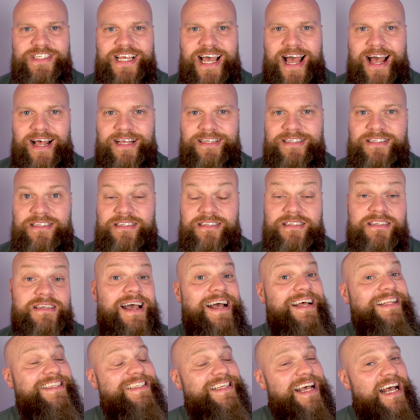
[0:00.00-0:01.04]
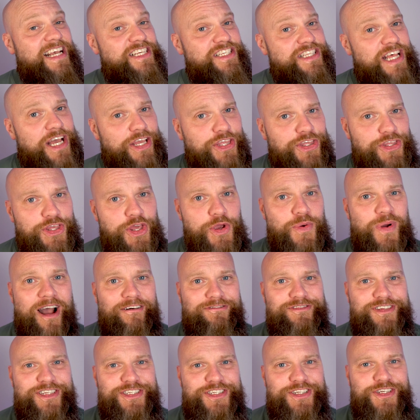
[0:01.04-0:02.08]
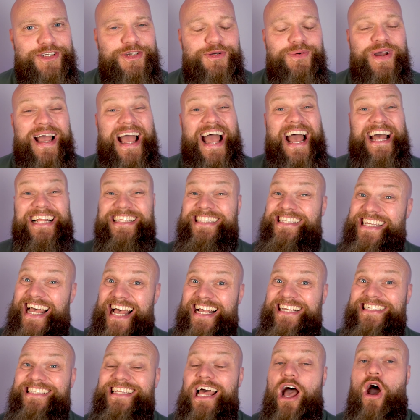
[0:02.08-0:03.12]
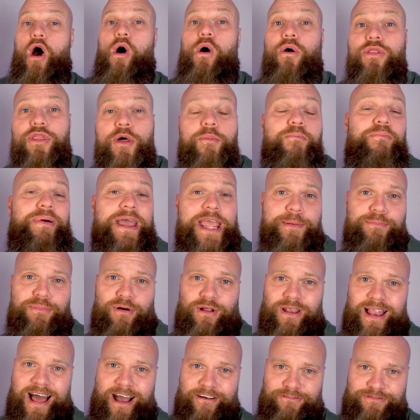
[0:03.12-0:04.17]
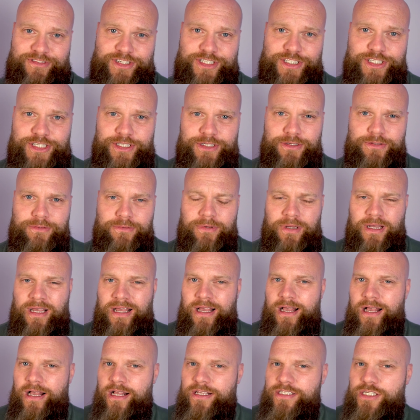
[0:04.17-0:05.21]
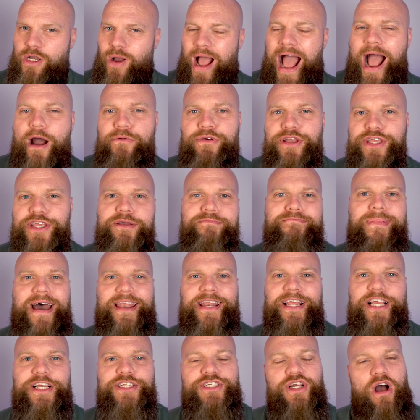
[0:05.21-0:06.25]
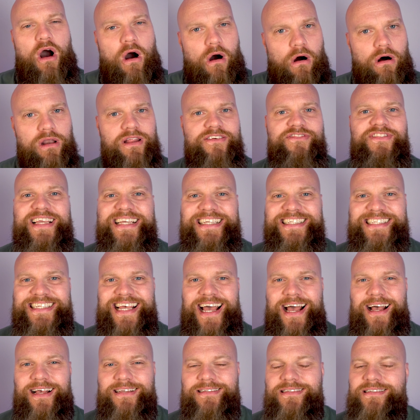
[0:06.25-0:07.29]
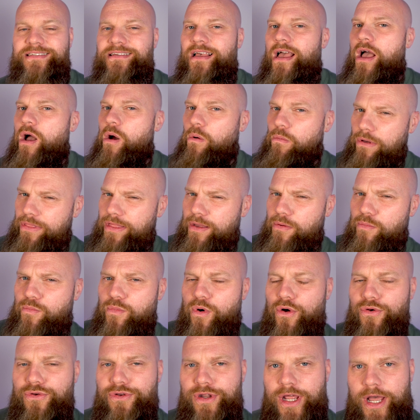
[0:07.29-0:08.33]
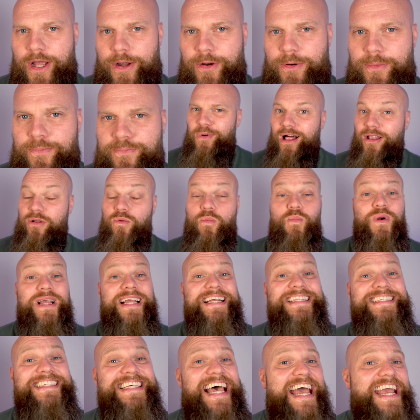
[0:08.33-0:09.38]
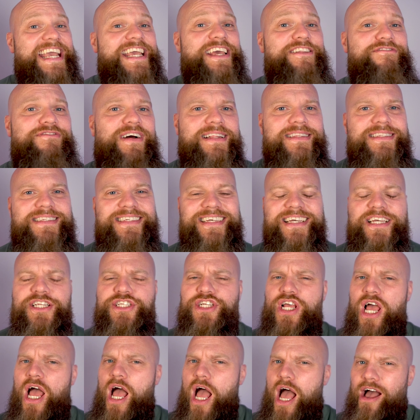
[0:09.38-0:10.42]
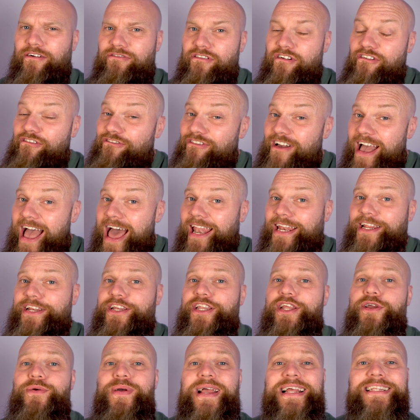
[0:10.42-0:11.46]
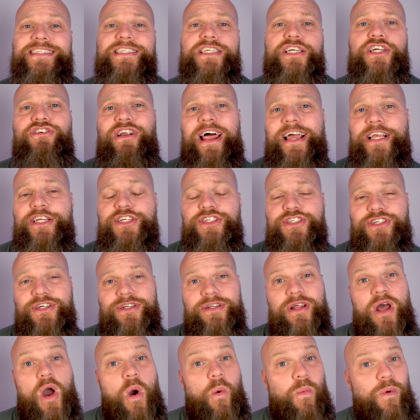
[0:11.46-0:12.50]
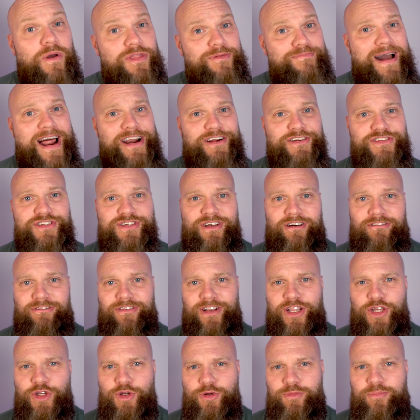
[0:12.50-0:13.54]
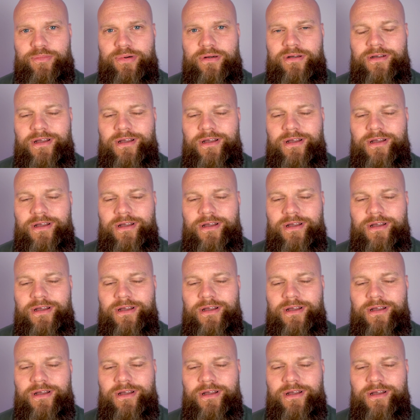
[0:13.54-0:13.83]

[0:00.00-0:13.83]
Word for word: tasks. Tasks that you have to do and tasks that other people have to do. So how can you manage all of these tasks within OneNote? Well, we can take advantage of a fairly new integration with Microsoft Loop